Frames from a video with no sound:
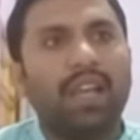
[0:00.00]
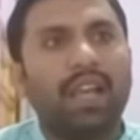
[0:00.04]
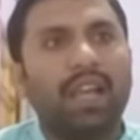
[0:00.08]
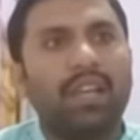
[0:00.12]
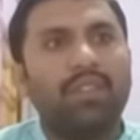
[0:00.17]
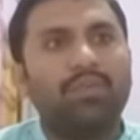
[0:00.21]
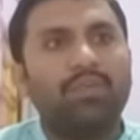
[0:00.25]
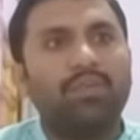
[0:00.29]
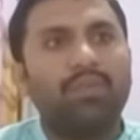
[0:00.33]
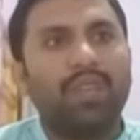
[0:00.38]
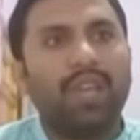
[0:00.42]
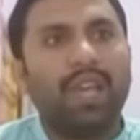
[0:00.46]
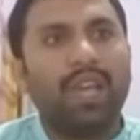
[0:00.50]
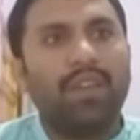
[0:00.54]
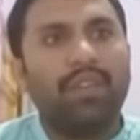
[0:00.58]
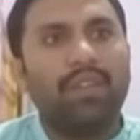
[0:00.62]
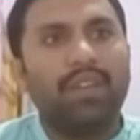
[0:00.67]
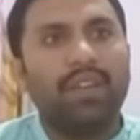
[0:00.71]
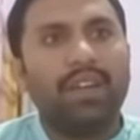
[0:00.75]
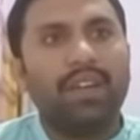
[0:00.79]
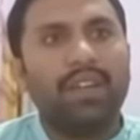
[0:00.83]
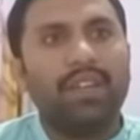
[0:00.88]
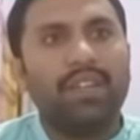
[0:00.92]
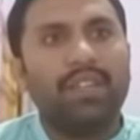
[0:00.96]
As we have
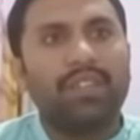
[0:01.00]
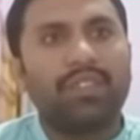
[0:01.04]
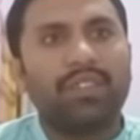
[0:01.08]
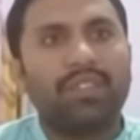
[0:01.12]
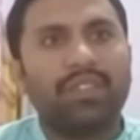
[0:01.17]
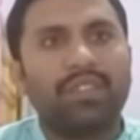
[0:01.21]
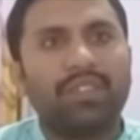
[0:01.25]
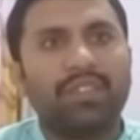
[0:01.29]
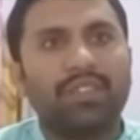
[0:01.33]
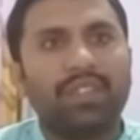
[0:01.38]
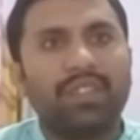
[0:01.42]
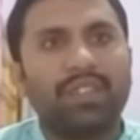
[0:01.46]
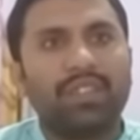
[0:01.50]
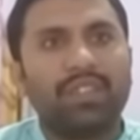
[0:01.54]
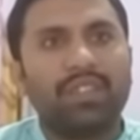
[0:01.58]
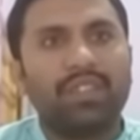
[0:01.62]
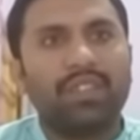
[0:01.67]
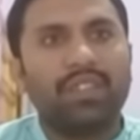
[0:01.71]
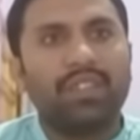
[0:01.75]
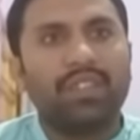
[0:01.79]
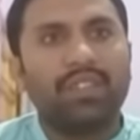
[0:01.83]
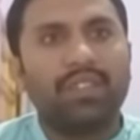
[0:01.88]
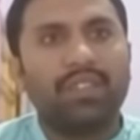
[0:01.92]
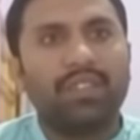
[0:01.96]
already discussed in
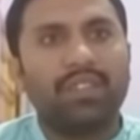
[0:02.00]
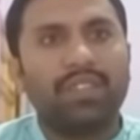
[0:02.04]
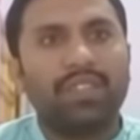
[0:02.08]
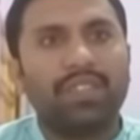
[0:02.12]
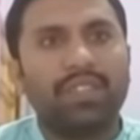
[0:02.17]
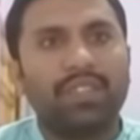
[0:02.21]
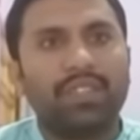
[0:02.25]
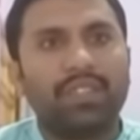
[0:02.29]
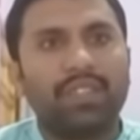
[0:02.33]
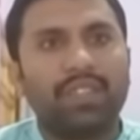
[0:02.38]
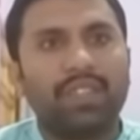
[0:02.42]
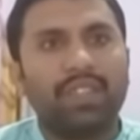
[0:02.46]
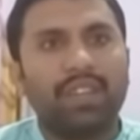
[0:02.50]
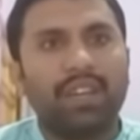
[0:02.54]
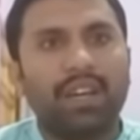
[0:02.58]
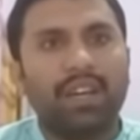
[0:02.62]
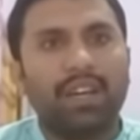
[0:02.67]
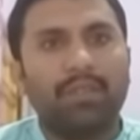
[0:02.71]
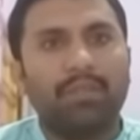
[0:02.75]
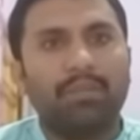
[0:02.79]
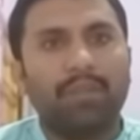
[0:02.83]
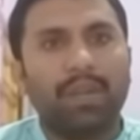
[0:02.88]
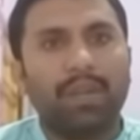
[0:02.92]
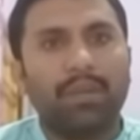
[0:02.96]
the introduction, there
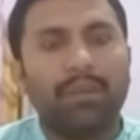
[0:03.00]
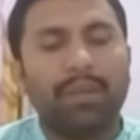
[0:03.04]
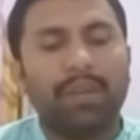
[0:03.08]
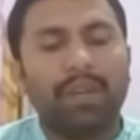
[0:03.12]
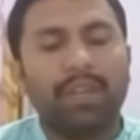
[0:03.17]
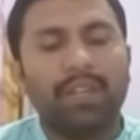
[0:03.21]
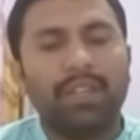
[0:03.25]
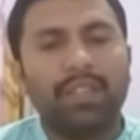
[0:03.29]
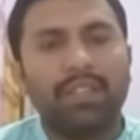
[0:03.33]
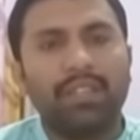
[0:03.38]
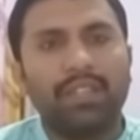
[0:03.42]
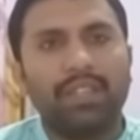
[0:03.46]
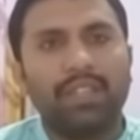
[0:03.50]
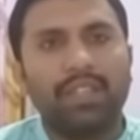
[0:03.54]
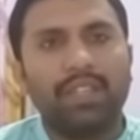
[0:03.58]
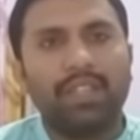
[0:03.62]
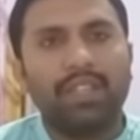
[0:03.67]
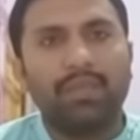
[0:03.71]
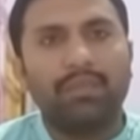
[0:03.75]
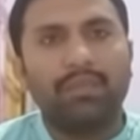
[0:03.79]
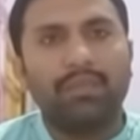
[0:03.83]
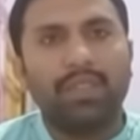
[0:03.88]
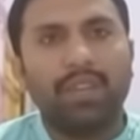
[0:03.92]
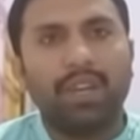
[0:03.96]
are primarily three
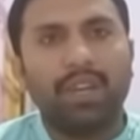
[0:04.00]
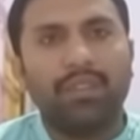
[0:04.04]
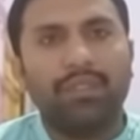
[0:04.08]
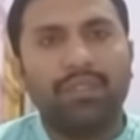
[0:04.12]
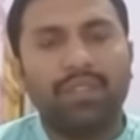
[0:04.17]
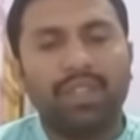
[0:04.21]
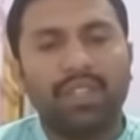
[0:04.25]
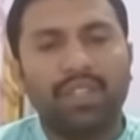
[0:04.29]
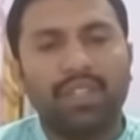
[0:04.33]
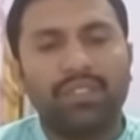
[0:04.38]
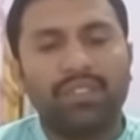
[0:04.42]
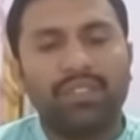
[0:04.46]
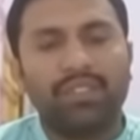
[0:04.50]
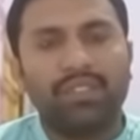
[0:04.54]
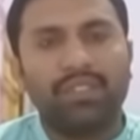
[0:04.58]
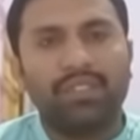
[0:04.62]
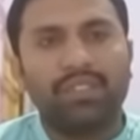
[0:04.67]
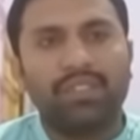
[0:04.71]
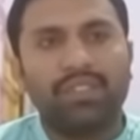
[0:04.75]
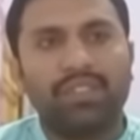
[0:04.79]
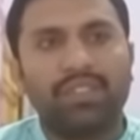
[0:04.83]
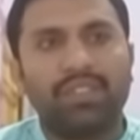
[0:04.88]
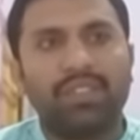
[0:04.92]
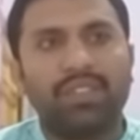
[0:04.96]
types of
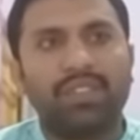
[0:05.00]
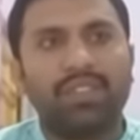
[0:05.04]
tenses: